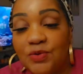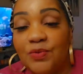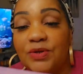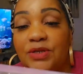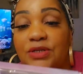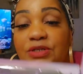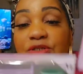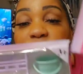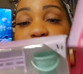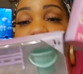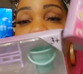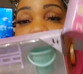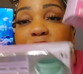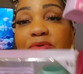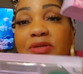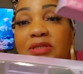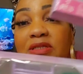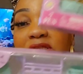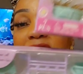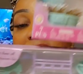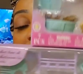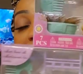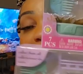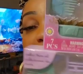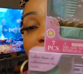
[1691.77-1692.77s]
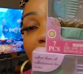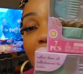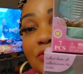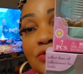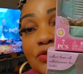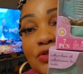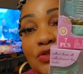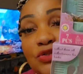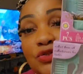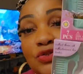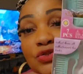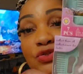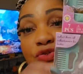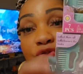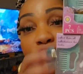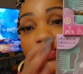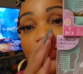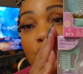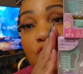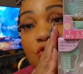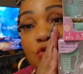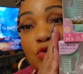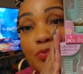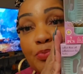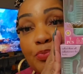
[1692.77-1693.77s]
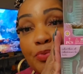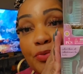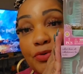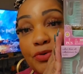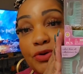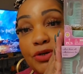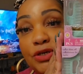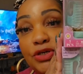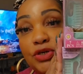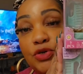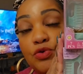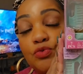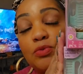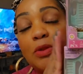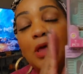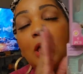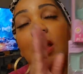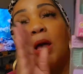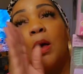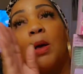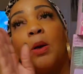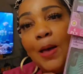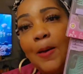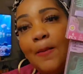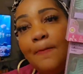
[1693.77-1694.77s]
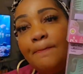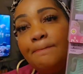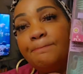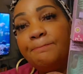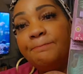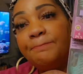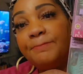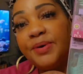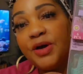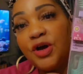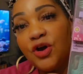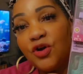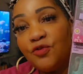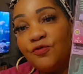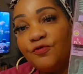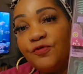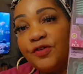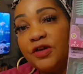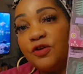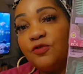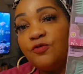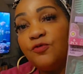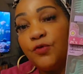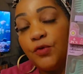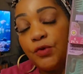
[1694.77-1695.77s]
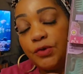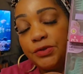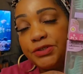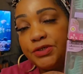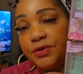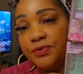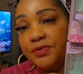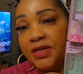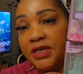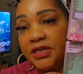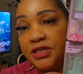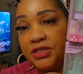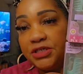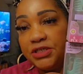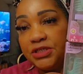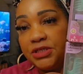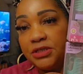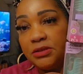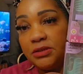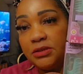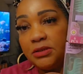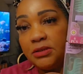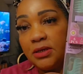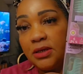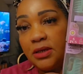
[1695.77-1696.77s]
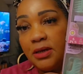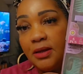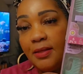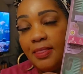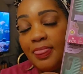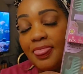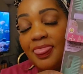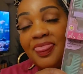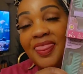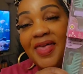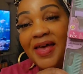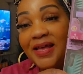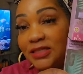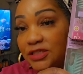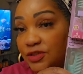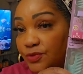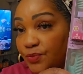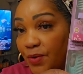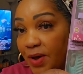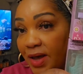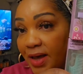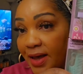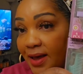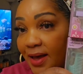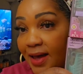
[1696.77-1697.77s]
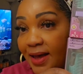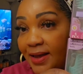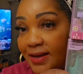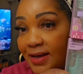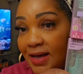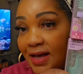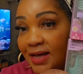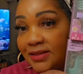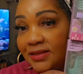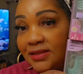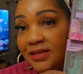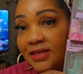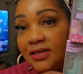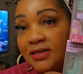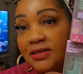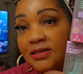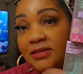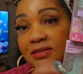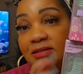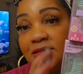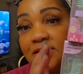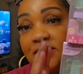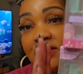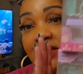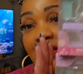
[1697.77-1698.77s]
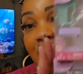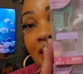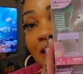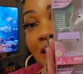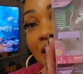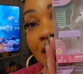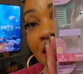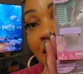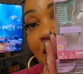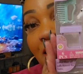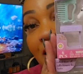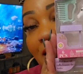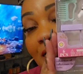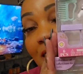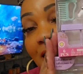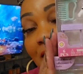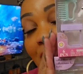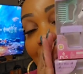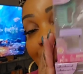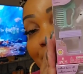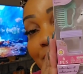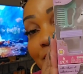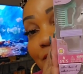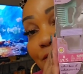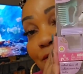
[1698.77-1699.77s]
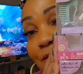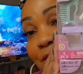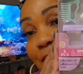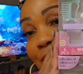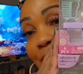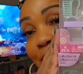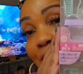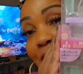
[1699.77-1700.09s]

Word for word: you want to do it. But these are super cute perfect for donation. That's why I got these. I absolutely